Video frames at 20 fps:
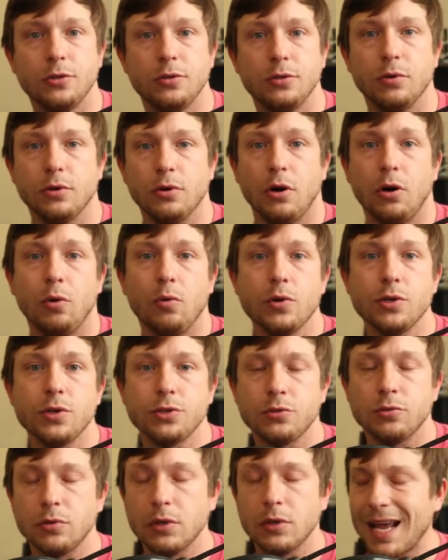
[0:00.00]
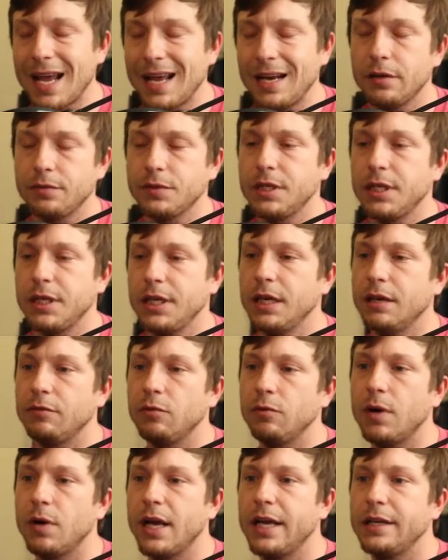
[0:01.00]
We're always doing NFT
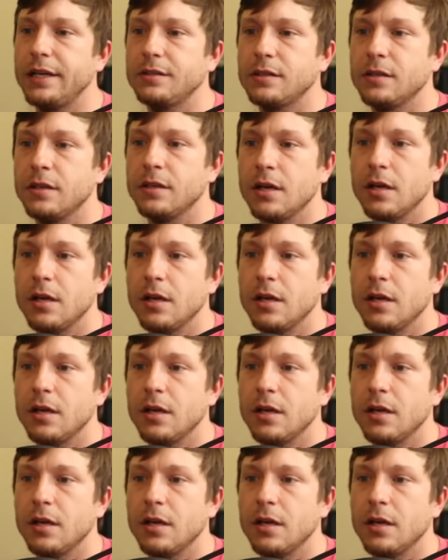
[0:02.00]
giveaways,